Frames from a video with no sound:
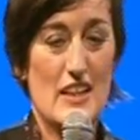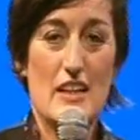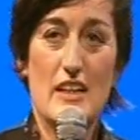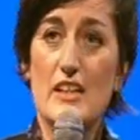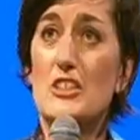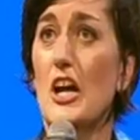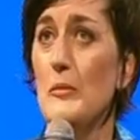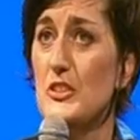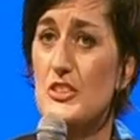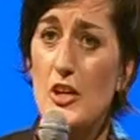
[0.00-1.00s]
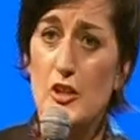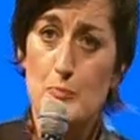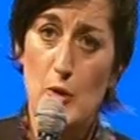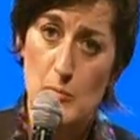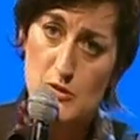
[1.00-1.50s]
Any time you died,
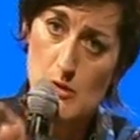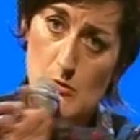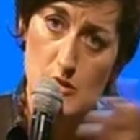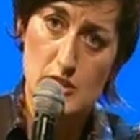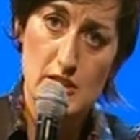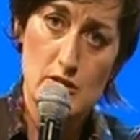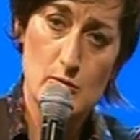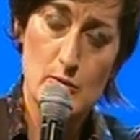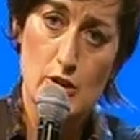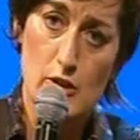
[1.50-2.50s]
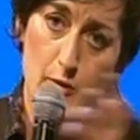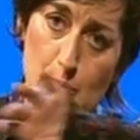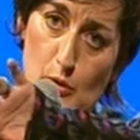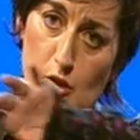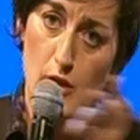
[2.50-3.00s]
Pops. Come on, signal manoeuvre,
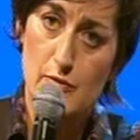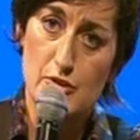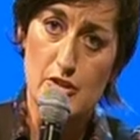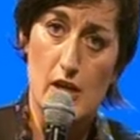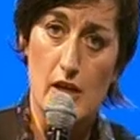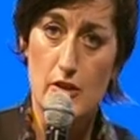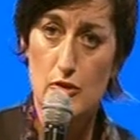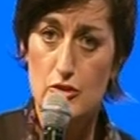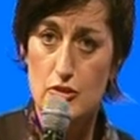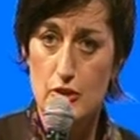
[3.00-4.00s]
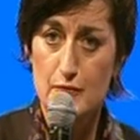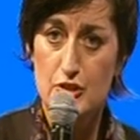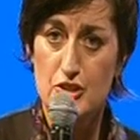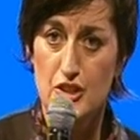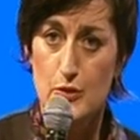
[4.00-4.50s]
pull over and die. Got stuff to
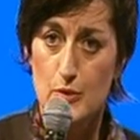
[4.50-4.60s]
do.